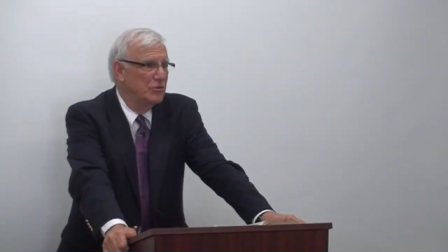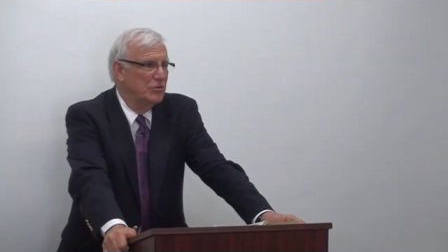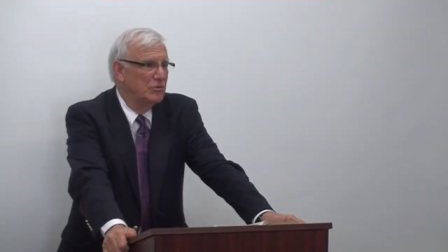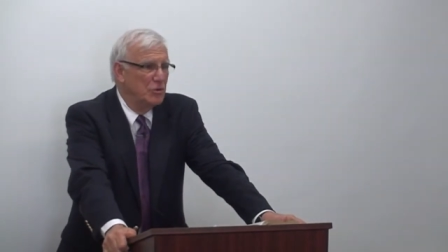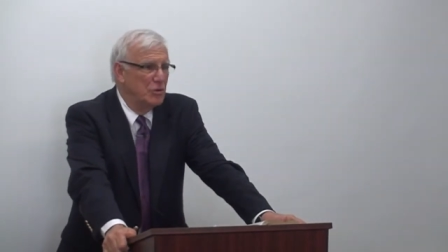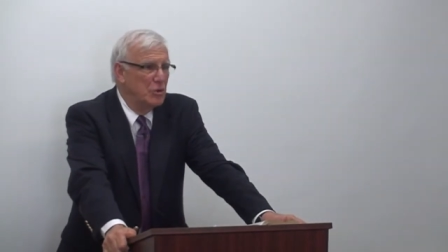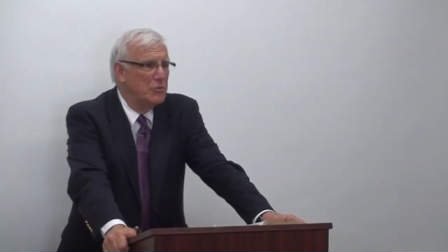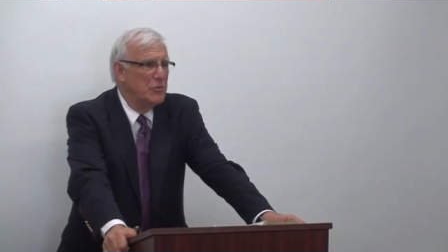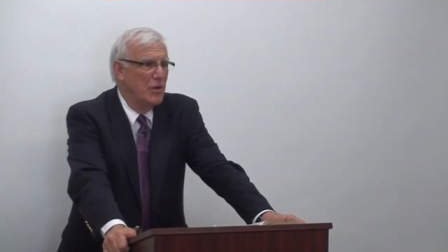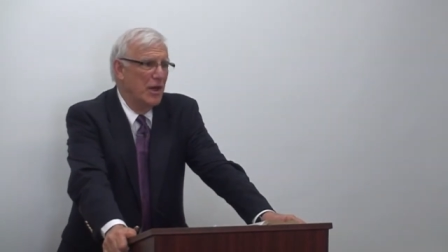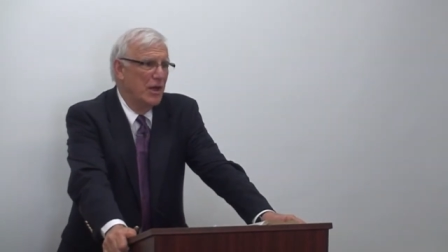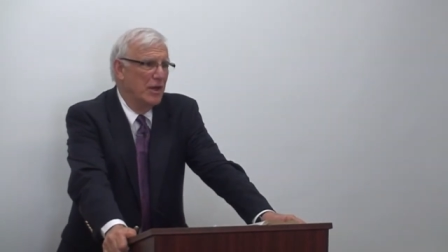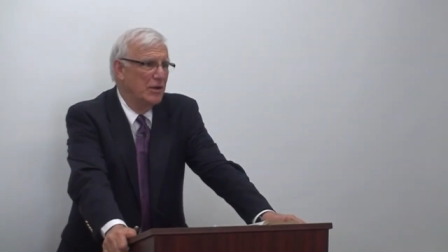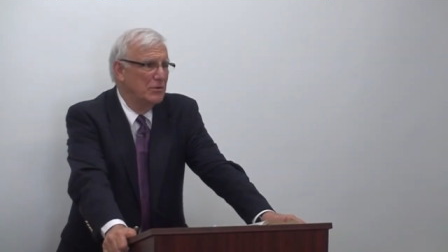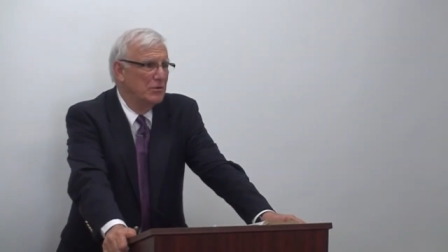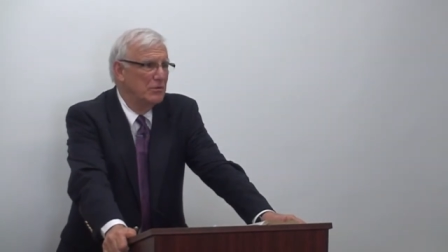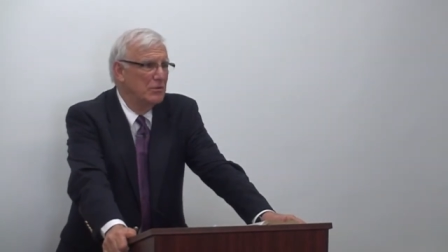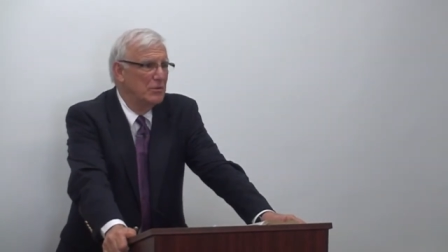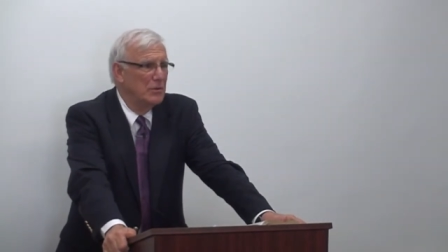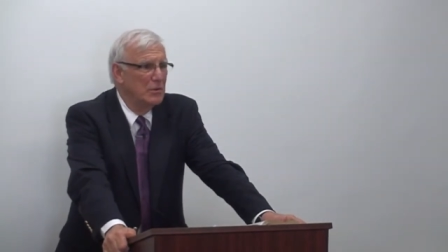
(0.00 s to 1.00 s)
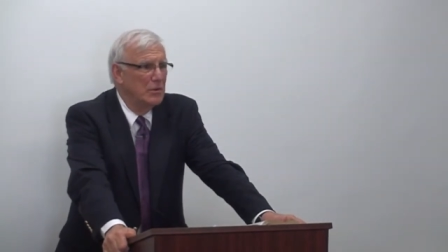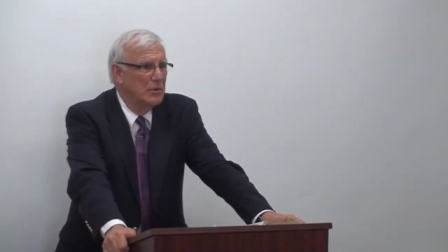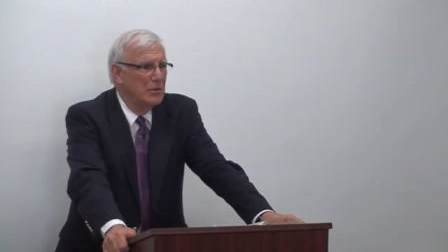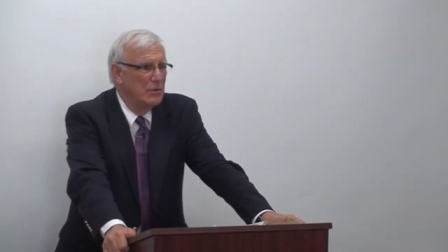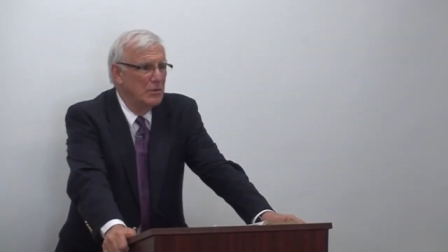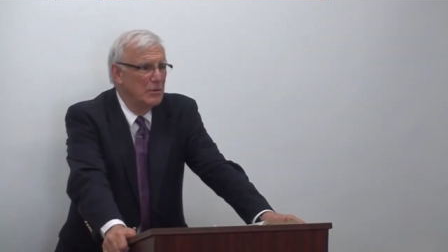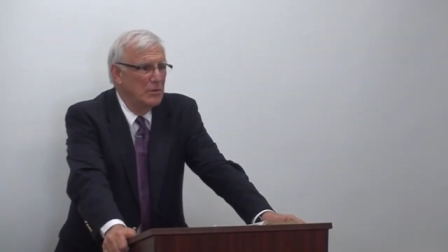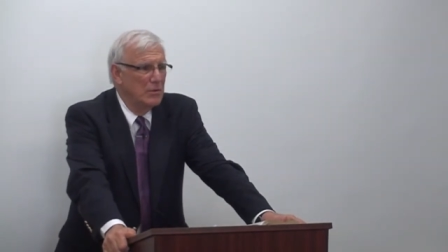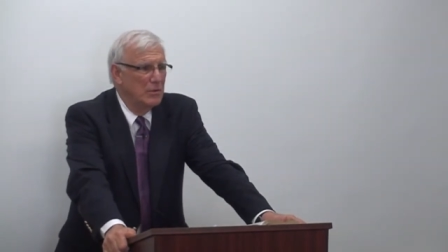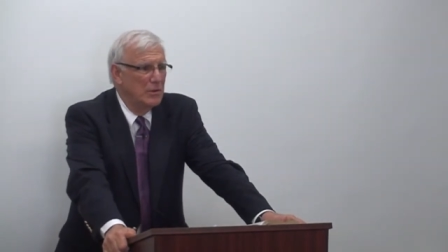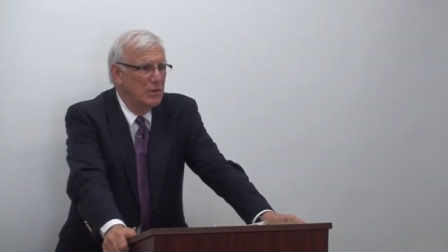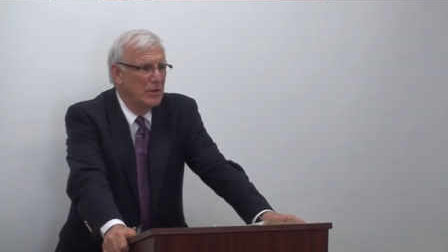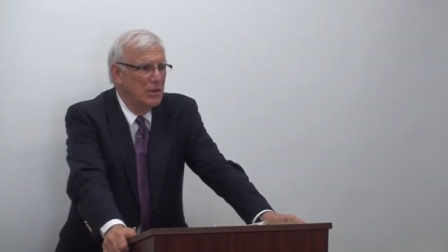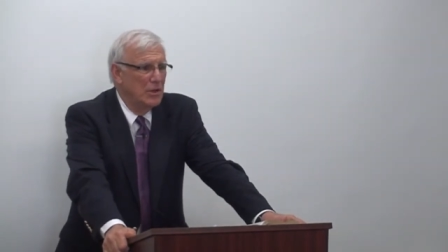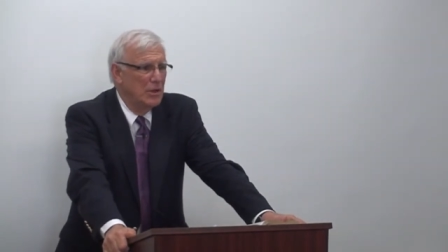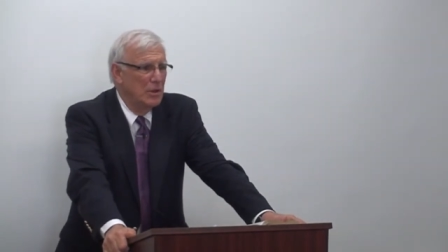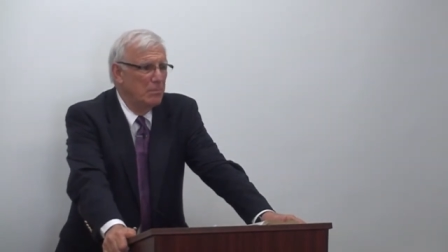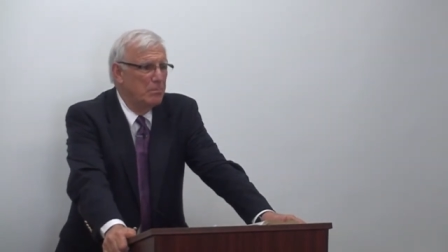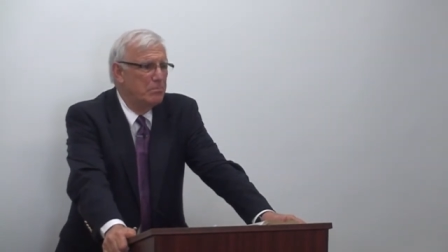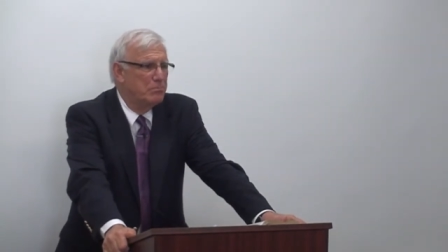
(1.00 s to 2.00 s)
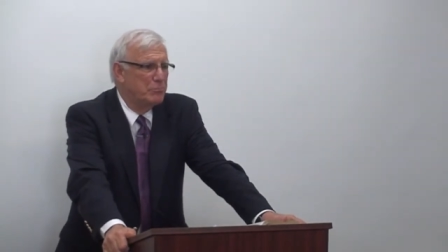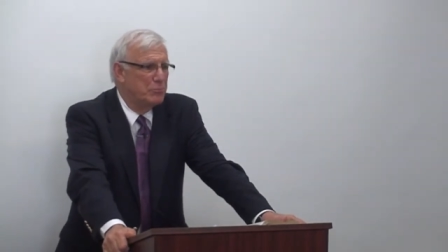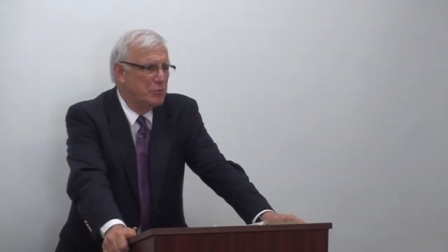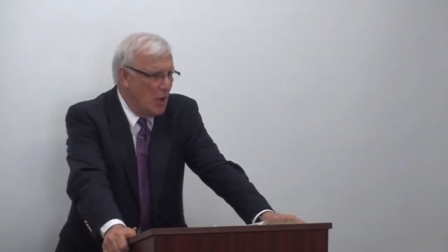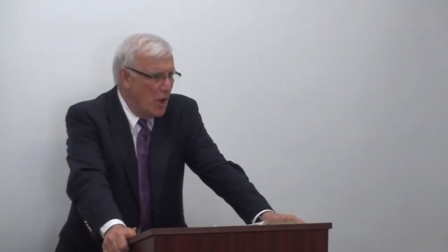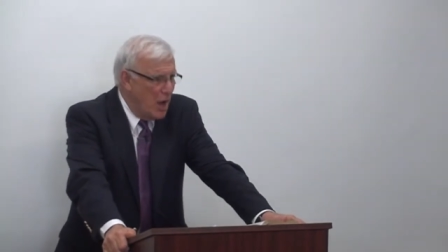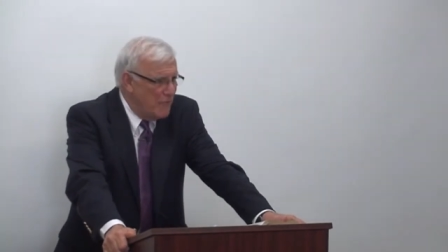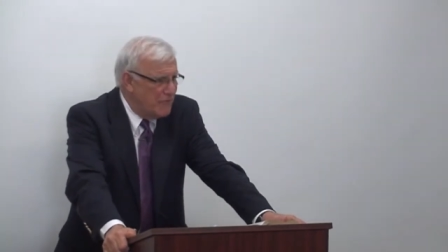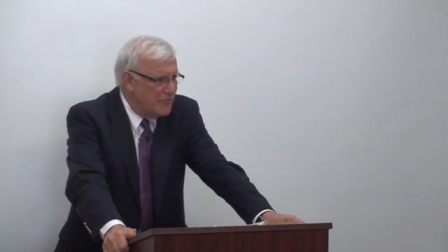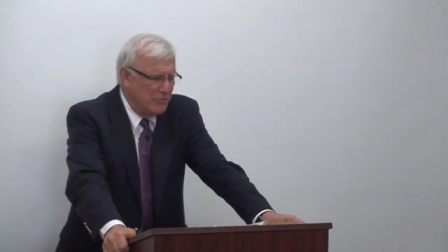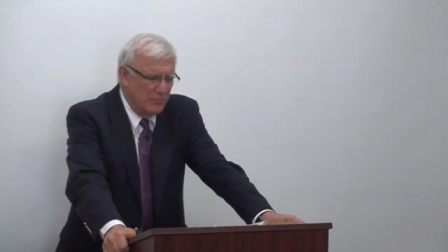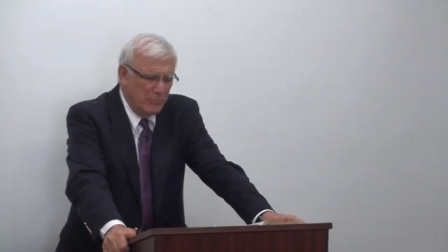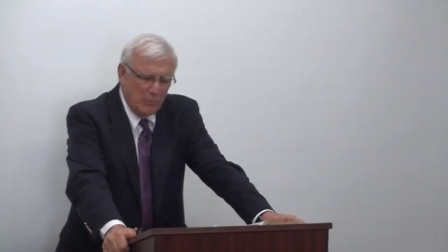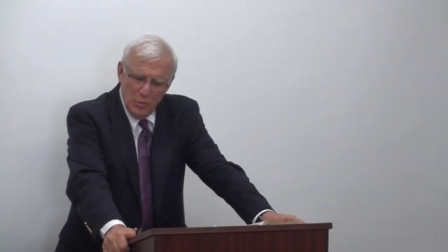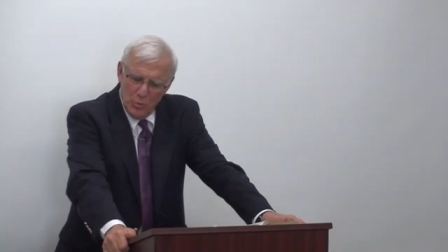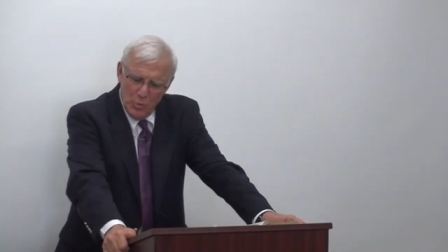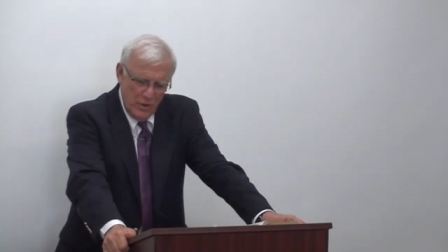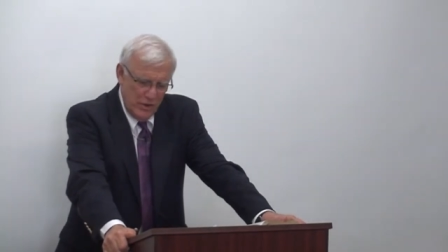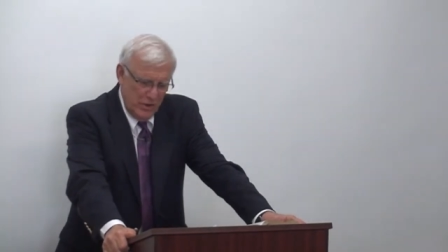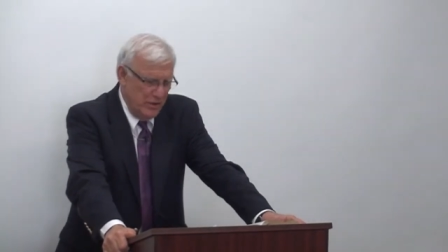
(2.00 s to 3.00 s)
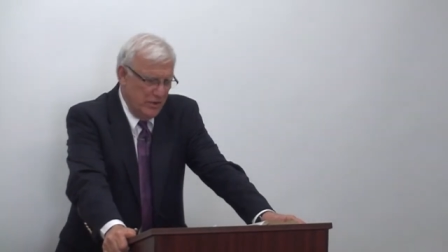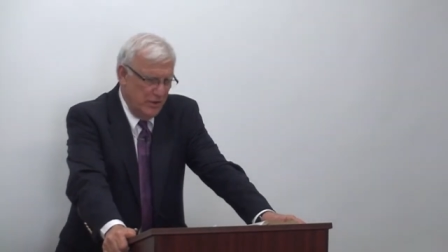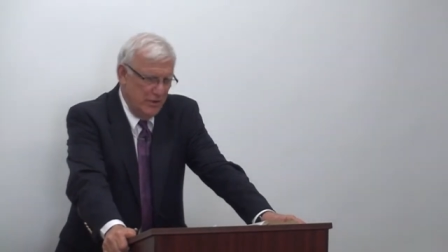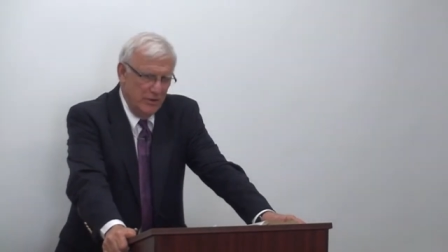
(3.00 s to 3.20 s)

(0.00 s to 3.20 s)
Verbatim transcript: to do that in a profitable way